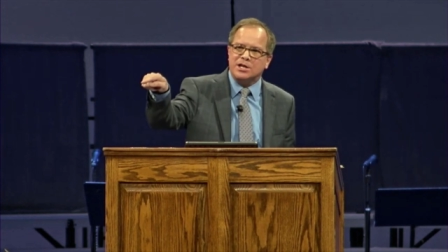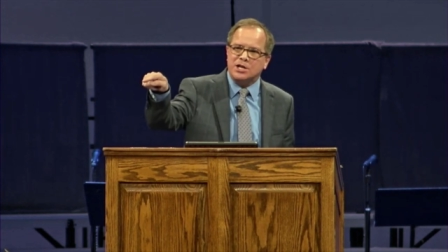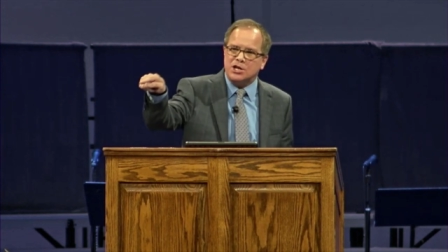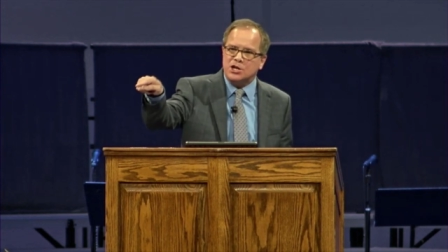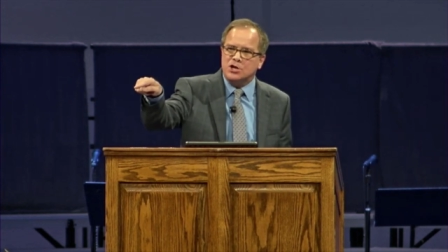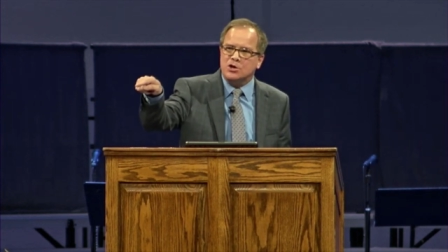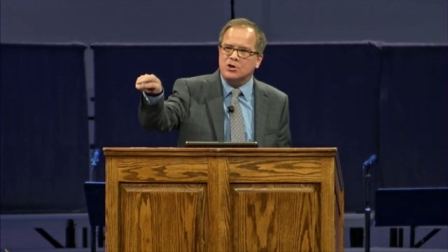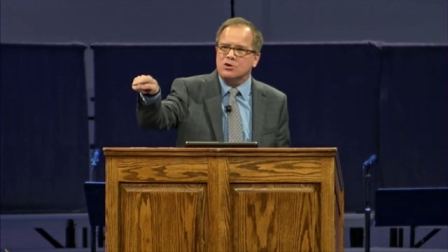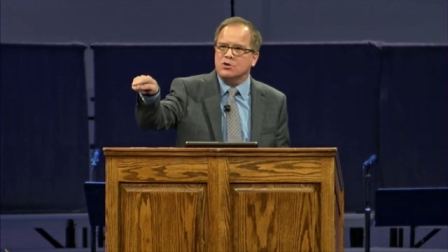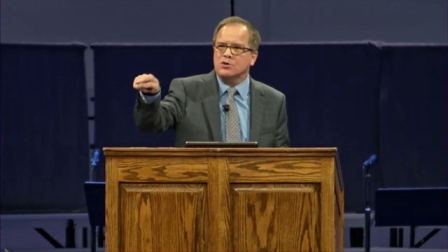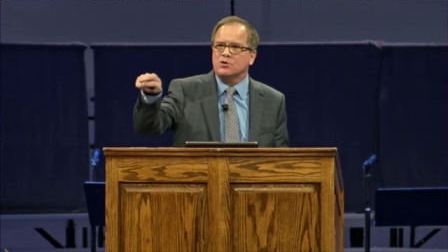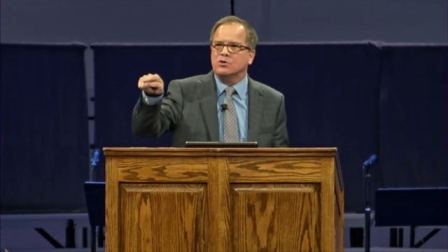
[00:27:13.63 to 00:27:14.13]

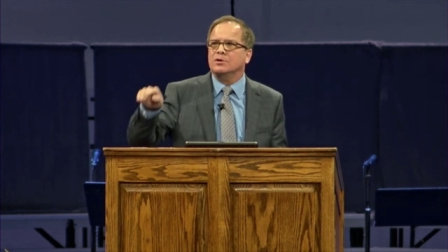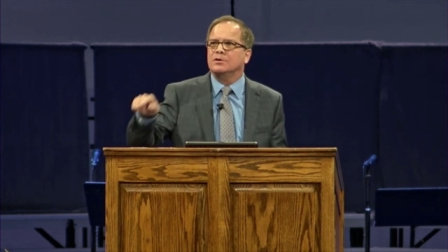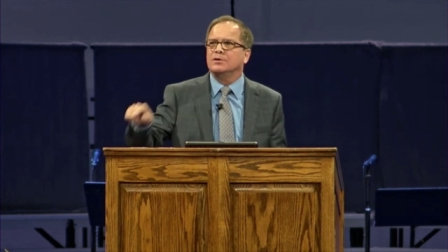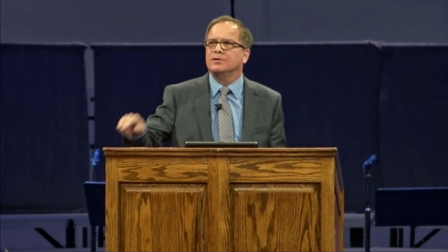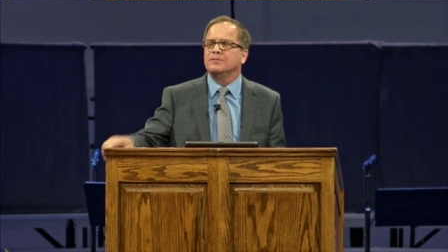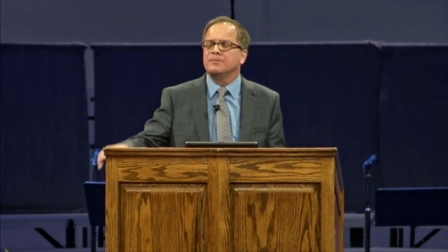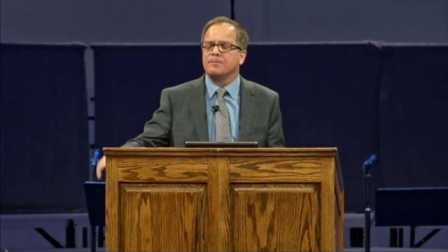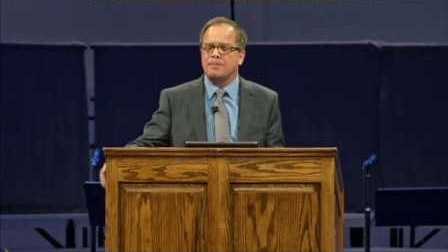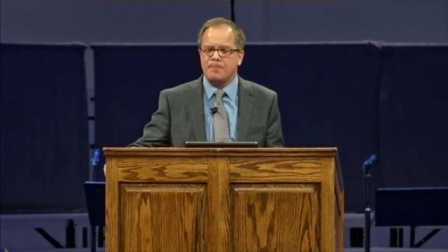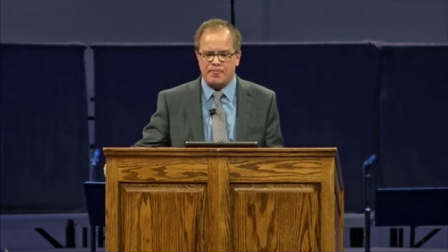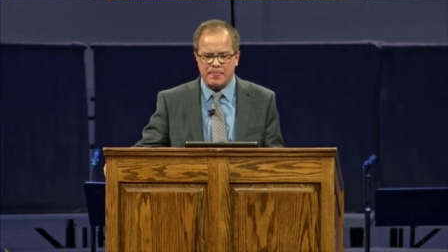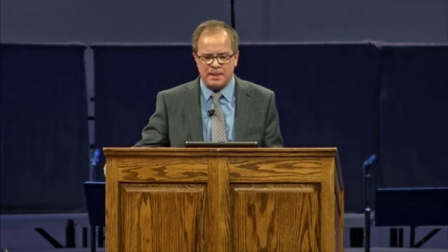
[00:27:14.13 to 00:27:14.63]
you
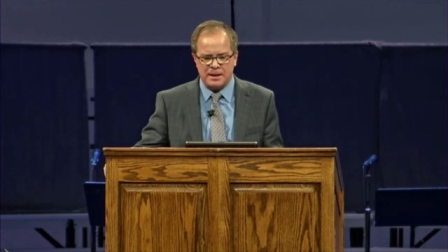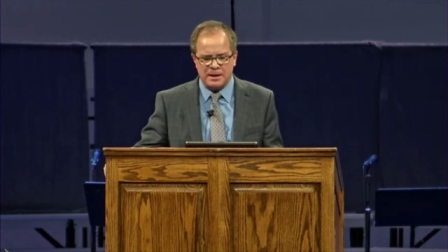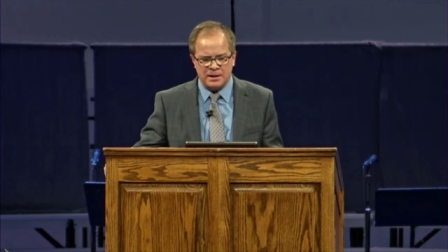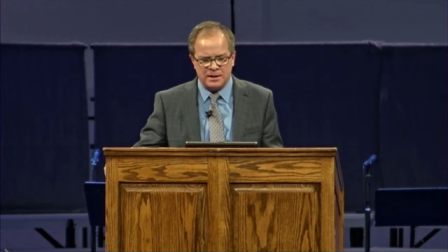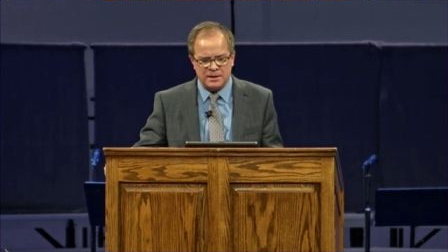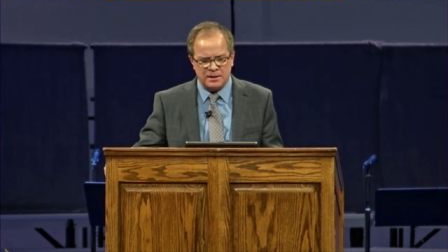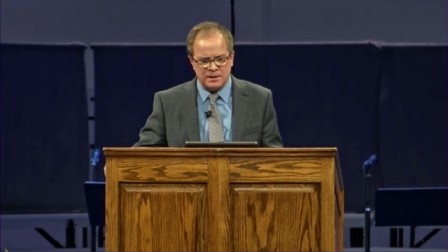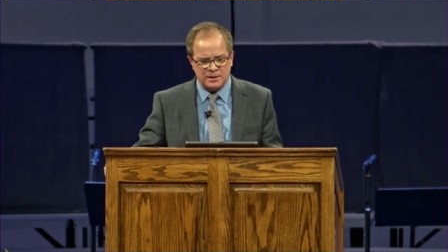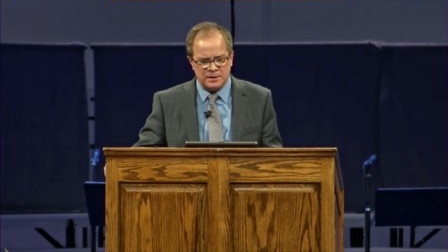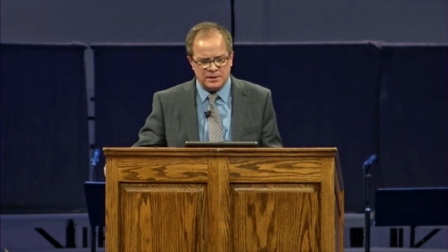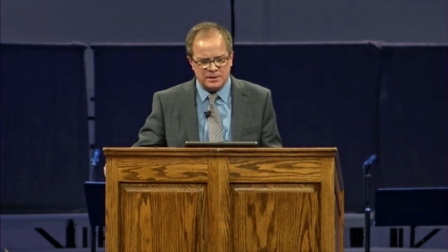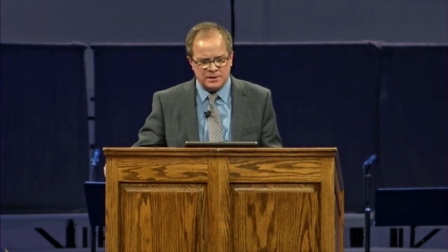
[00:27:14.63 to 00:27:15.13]

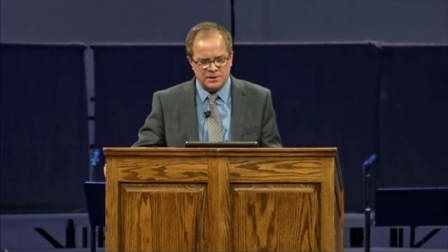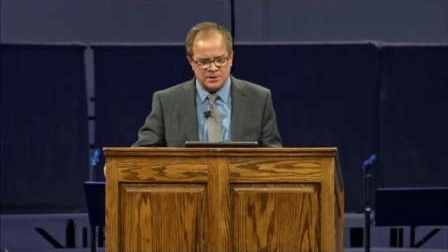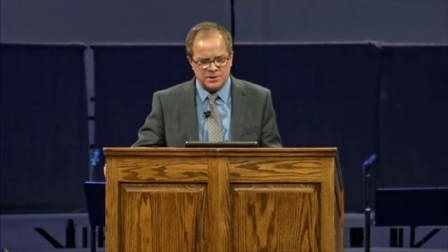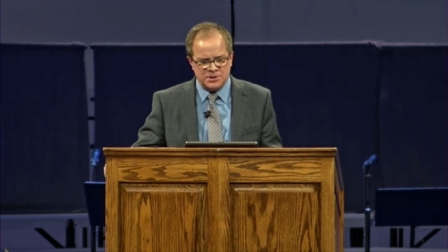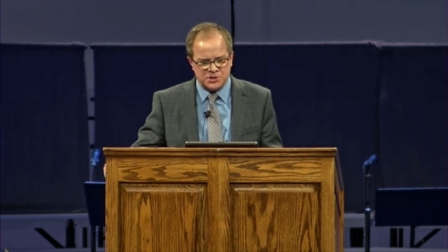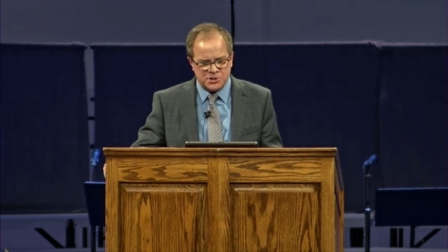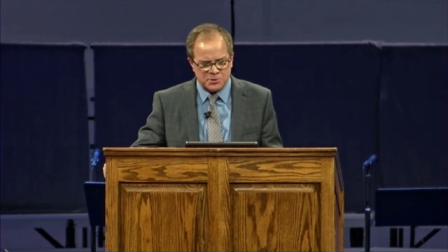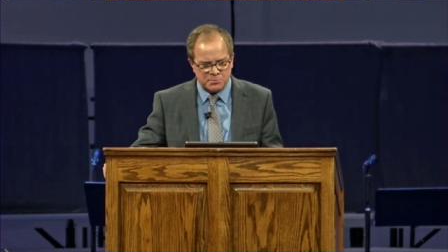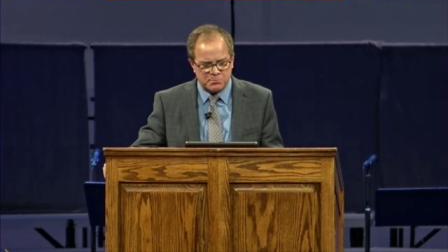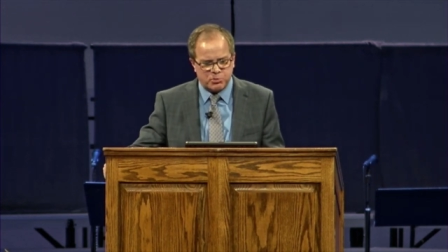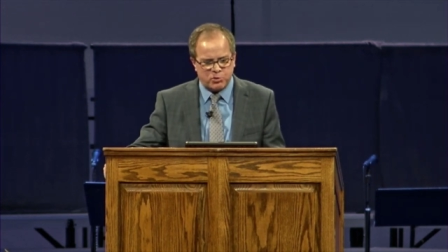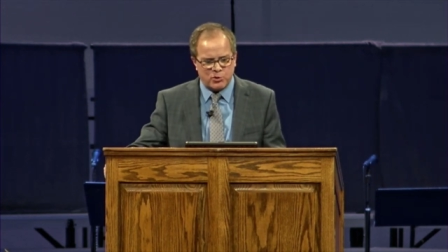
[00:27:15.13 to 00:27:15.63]

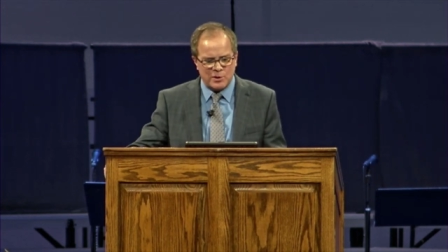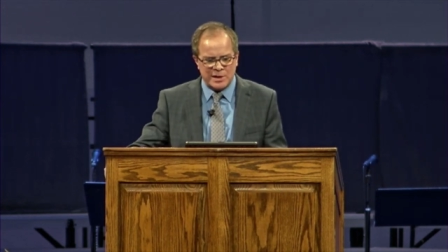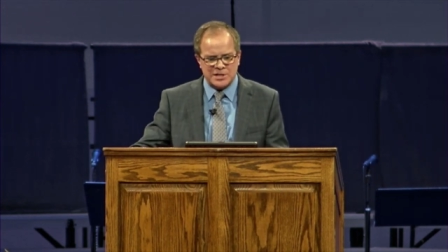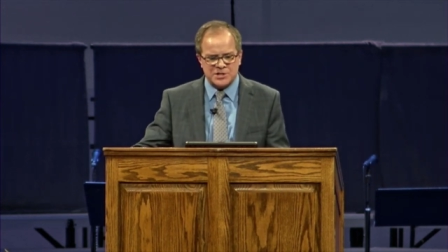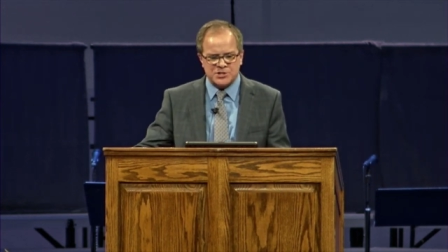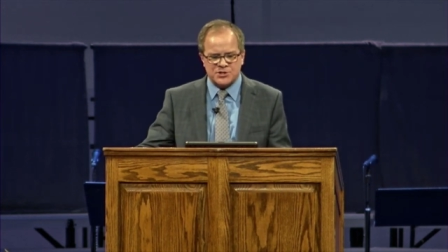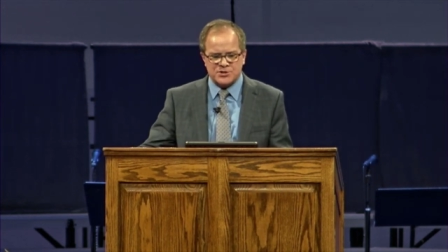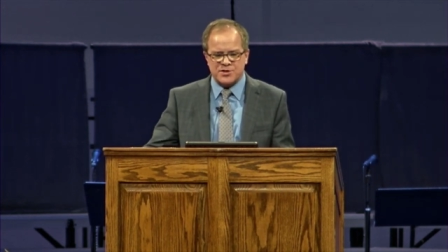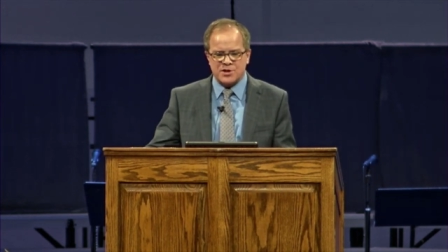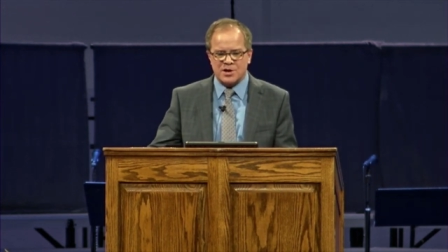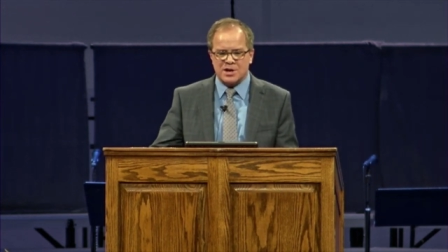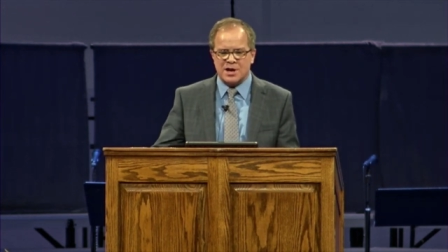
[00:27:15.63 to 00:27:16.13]
to
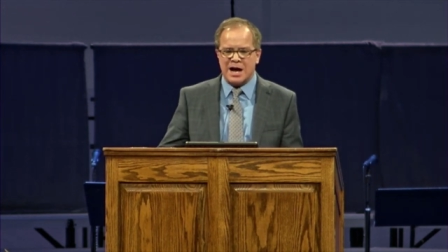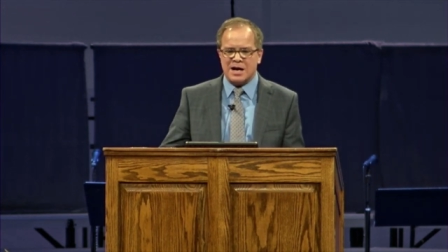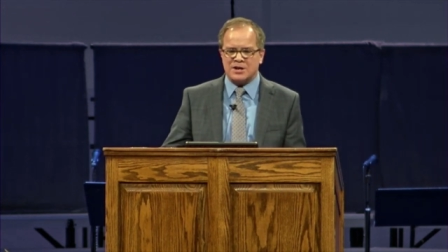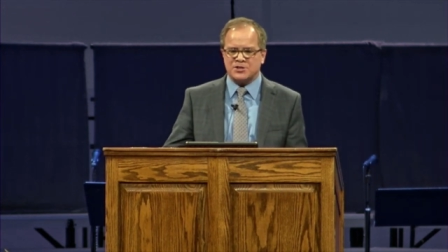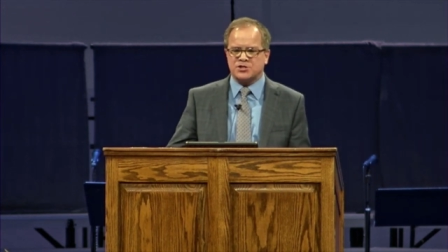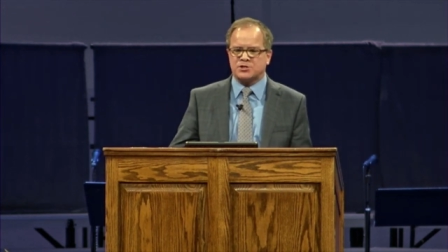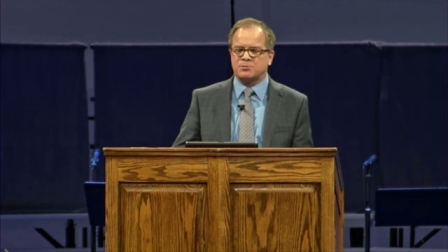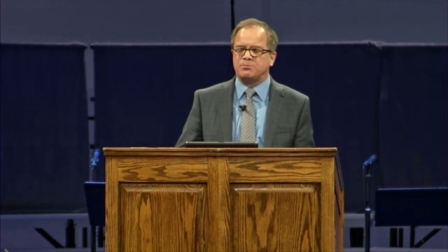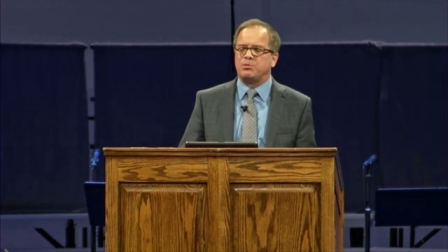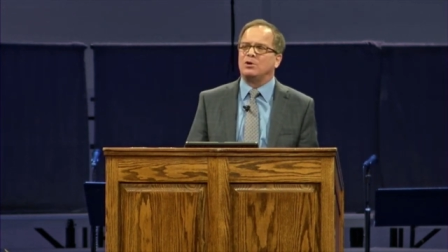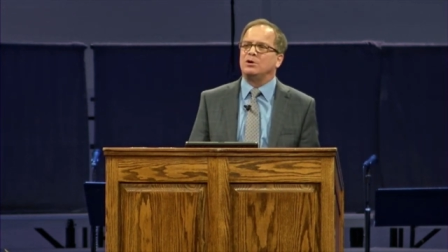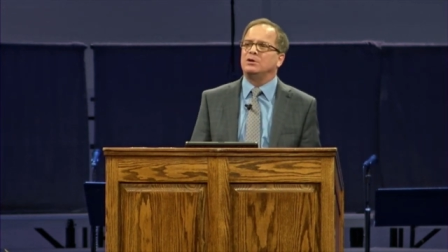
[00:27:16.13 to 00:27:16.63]
preach the
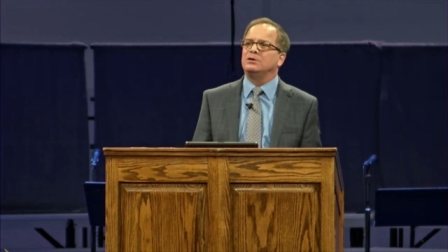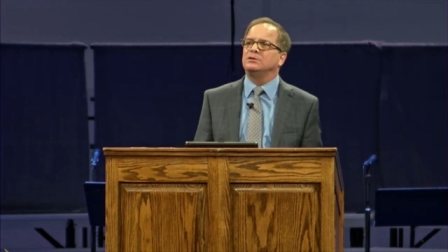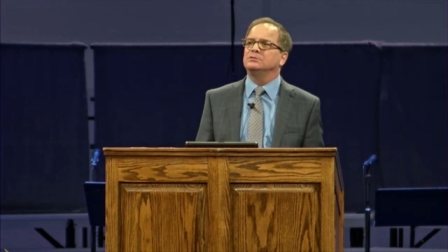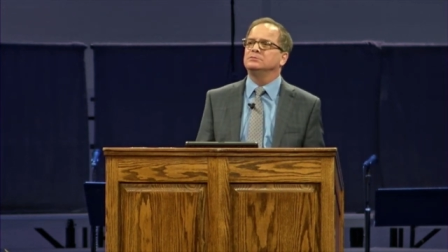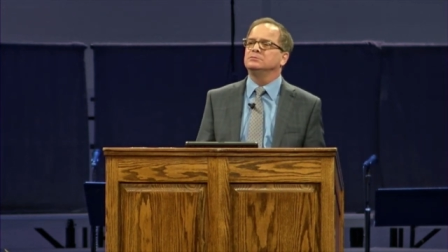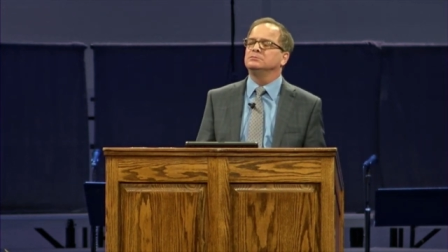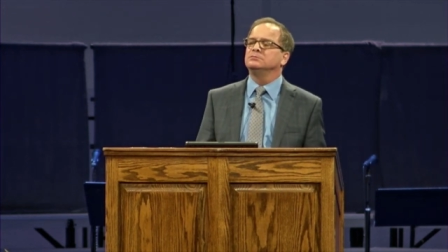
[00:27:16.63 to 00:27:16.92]
gospel.